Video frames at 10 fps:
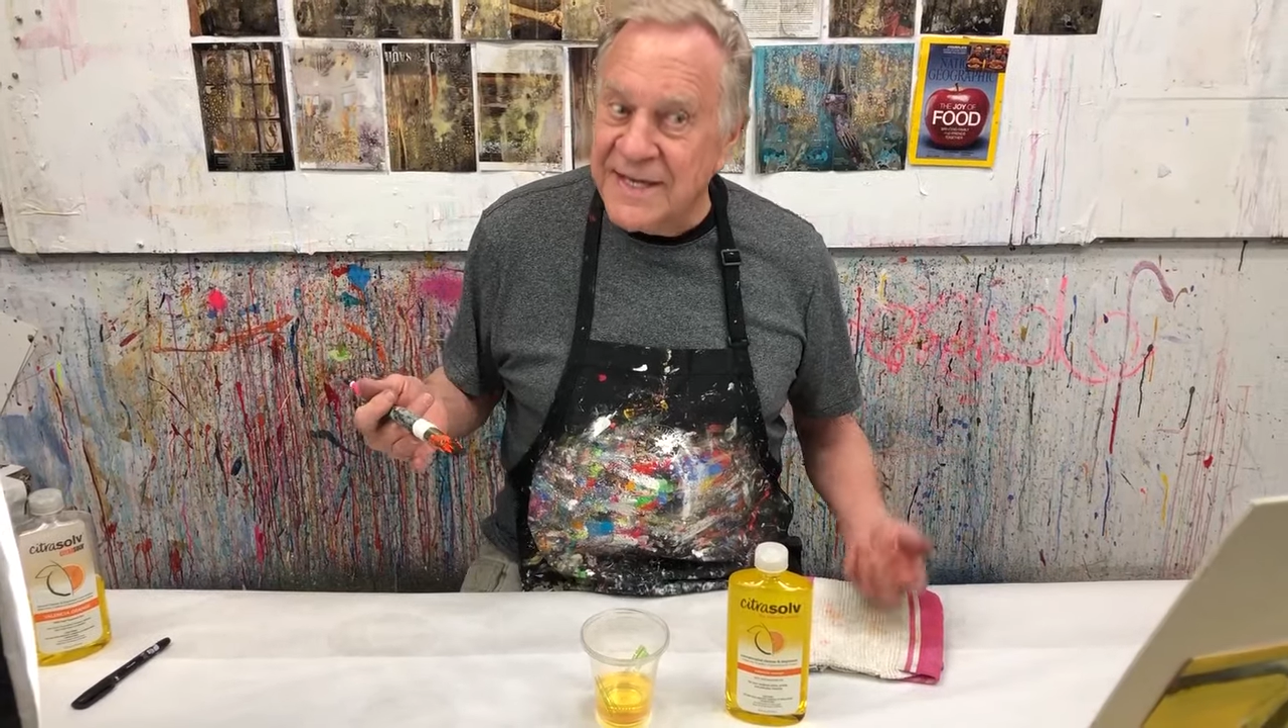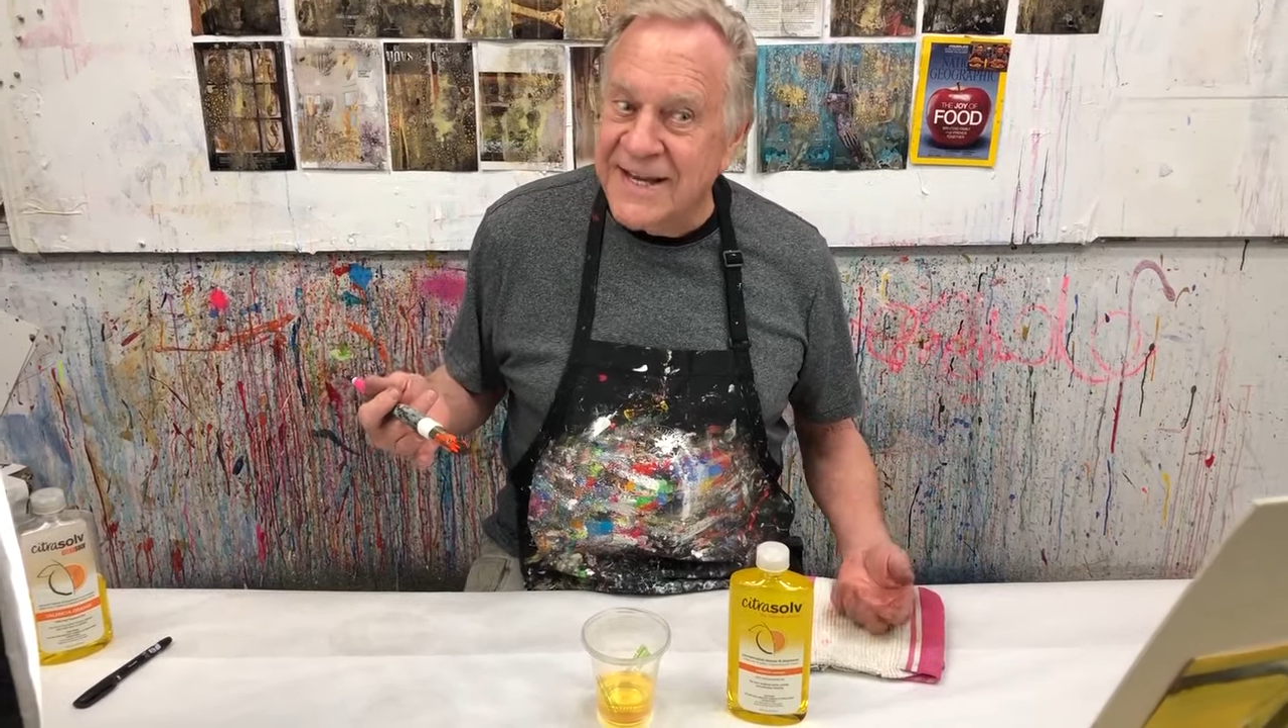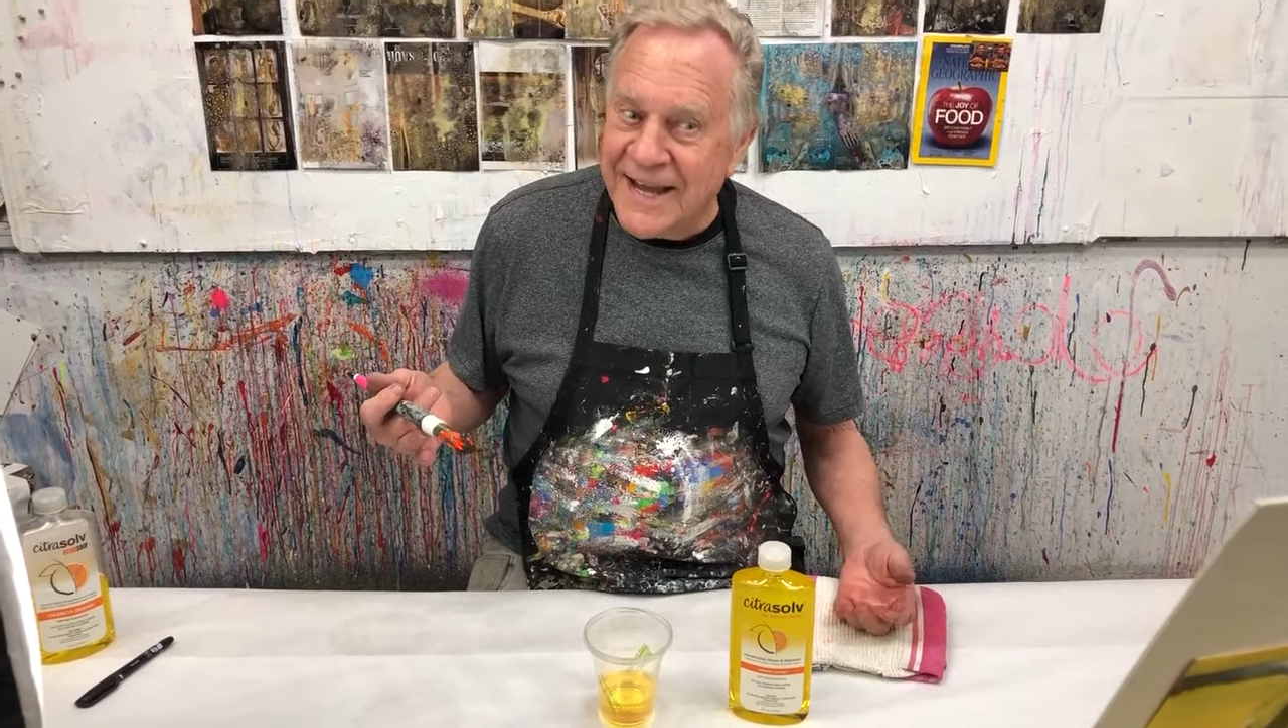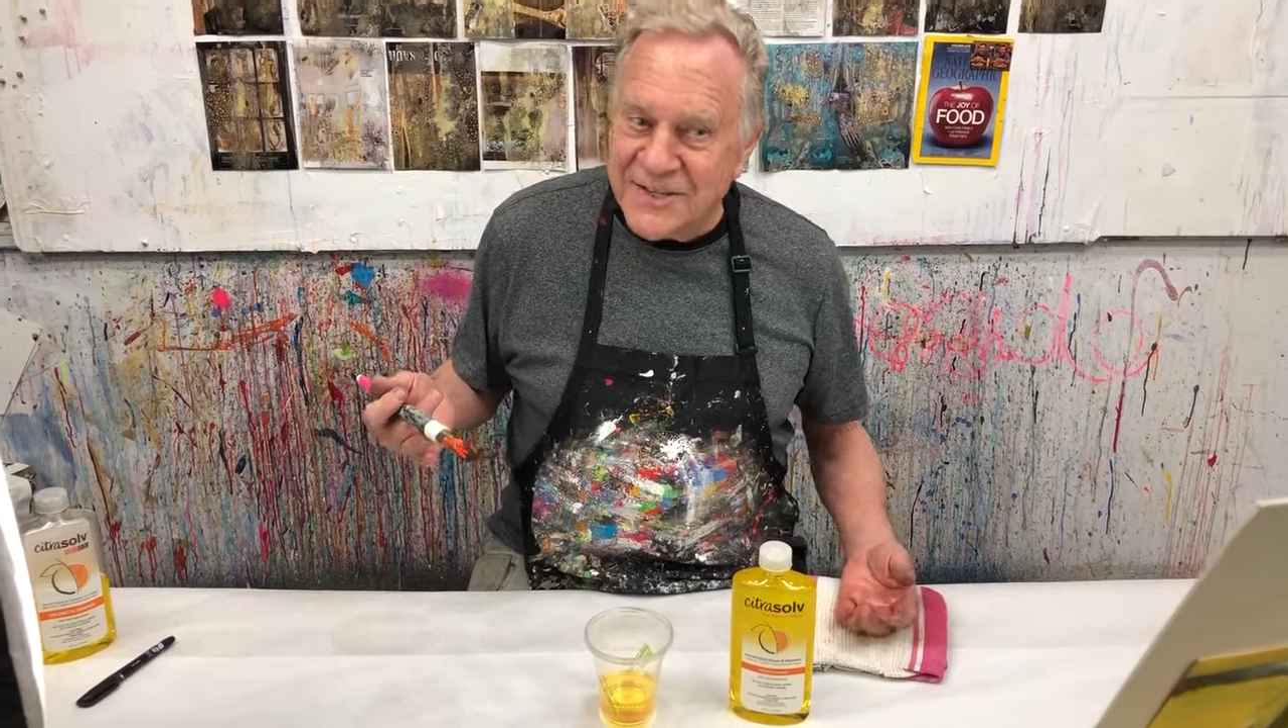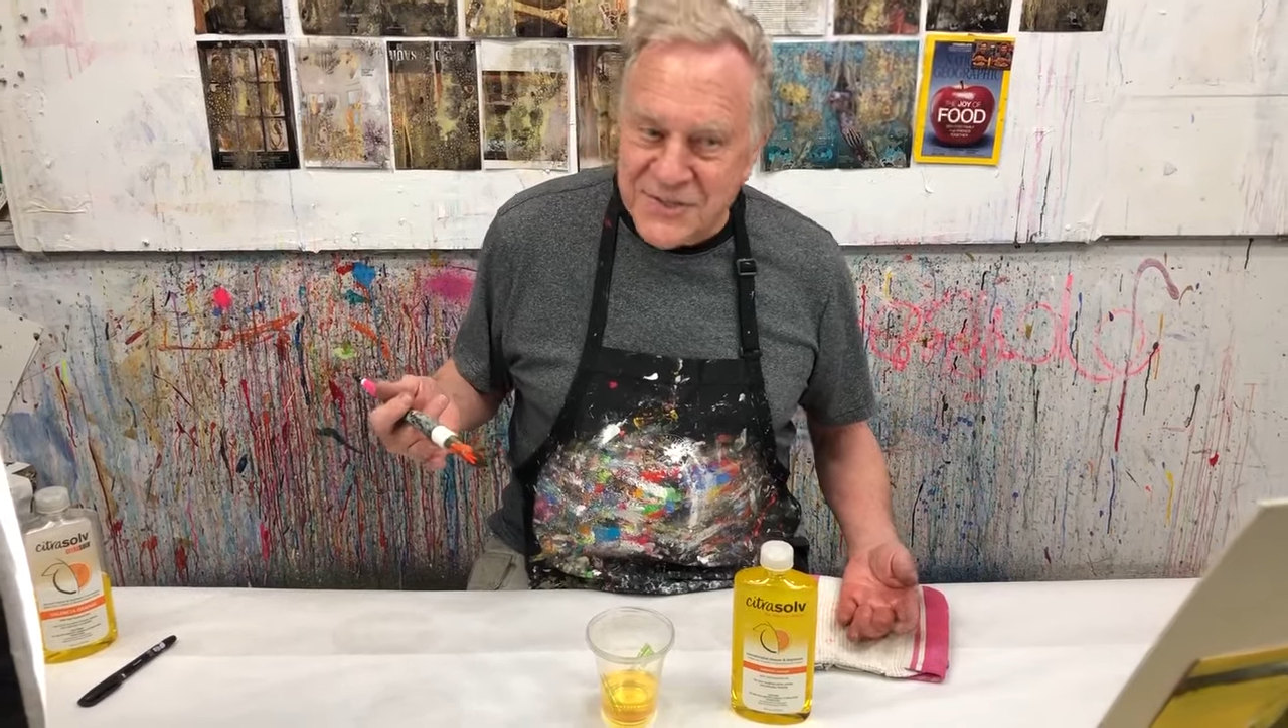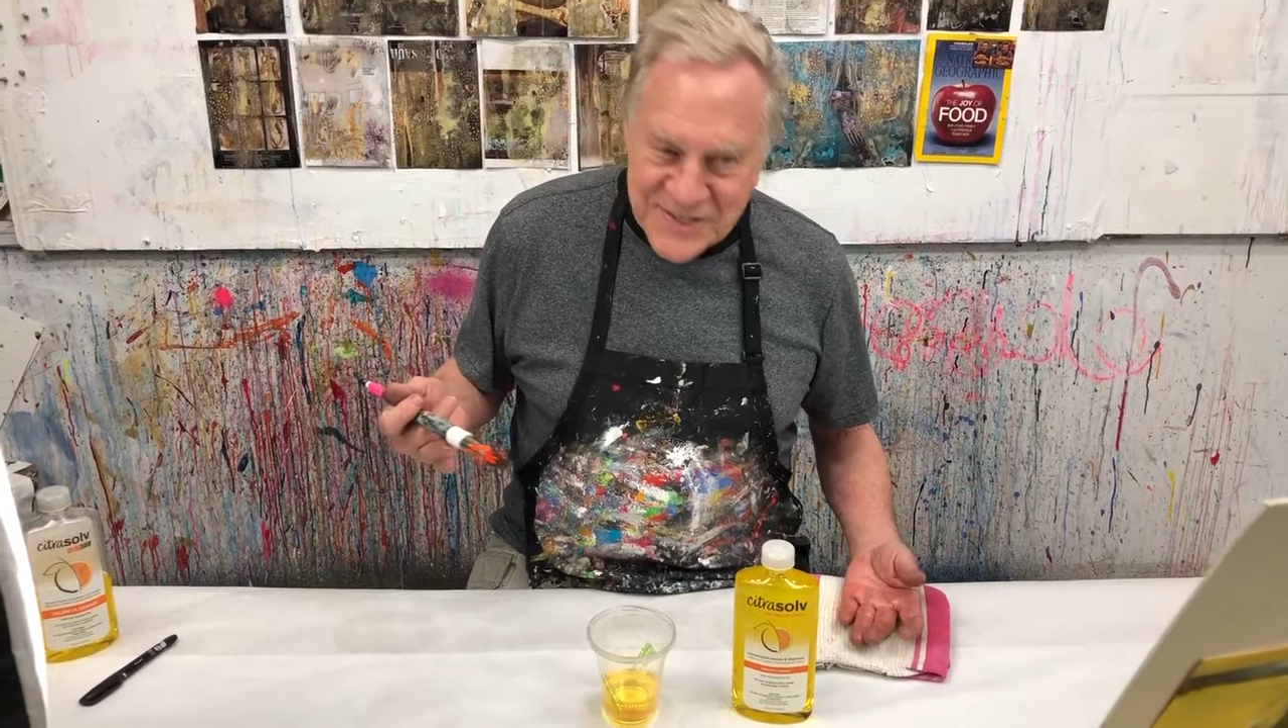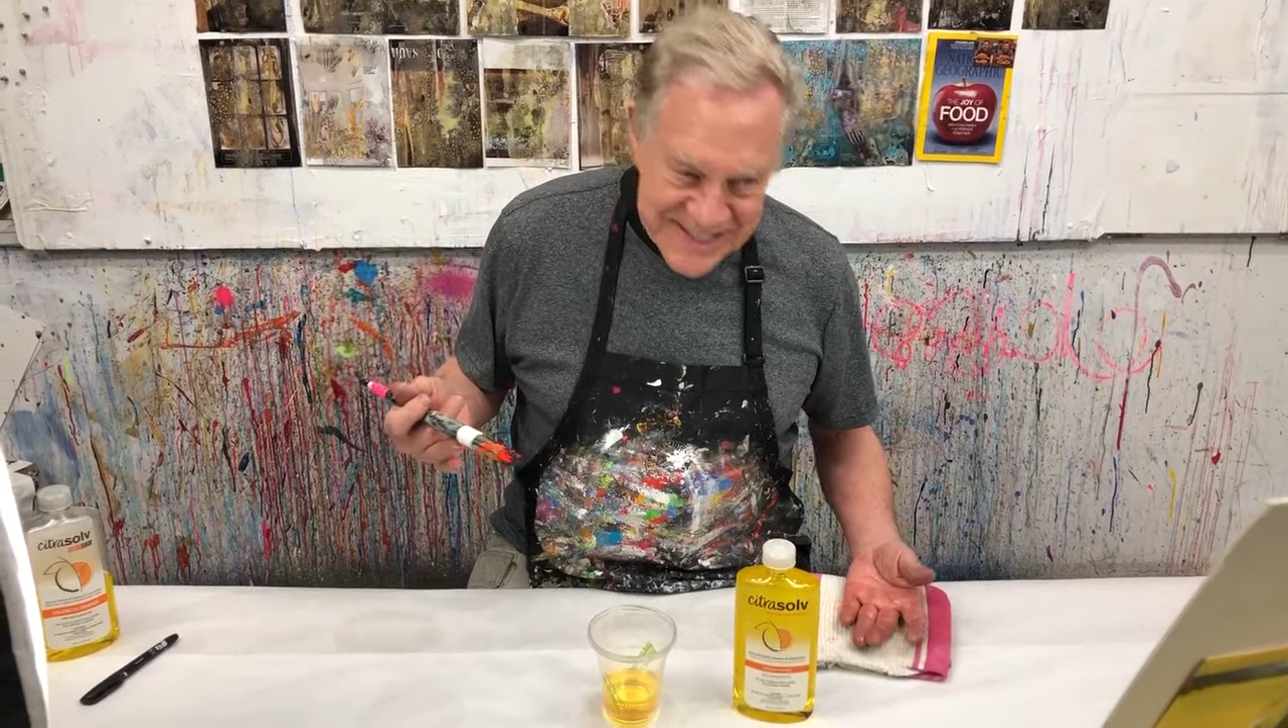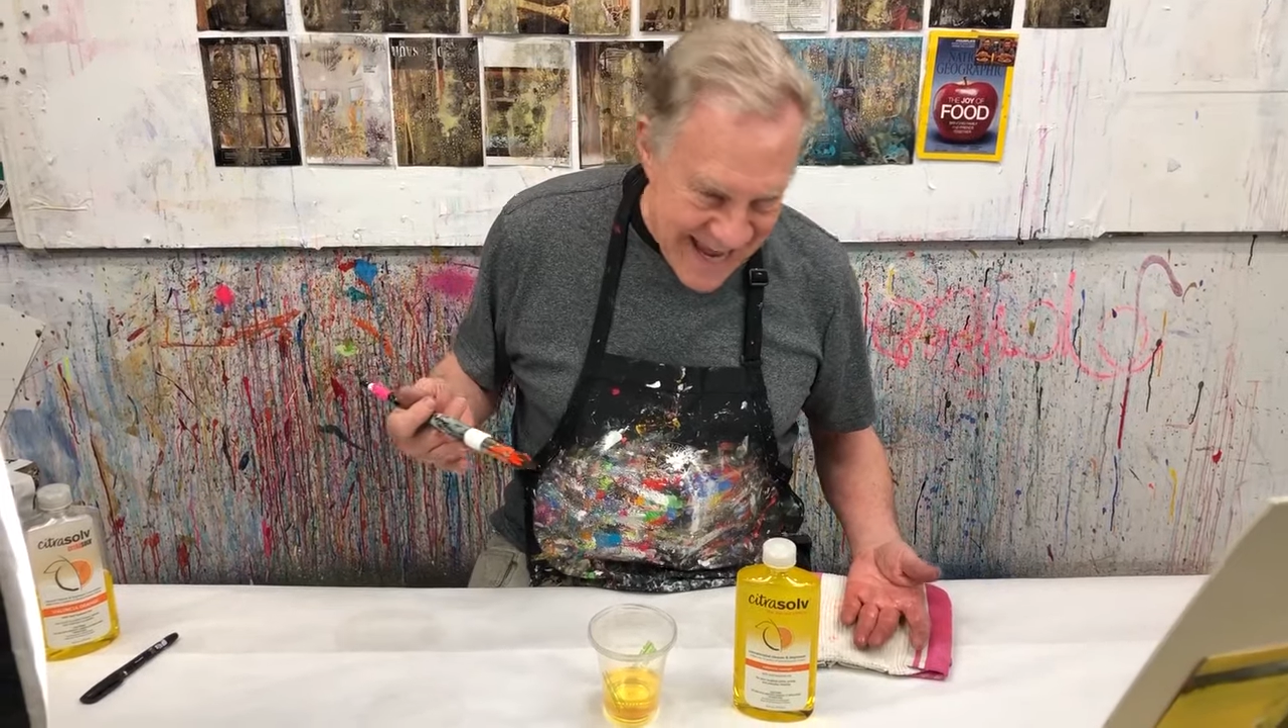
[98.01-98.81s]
next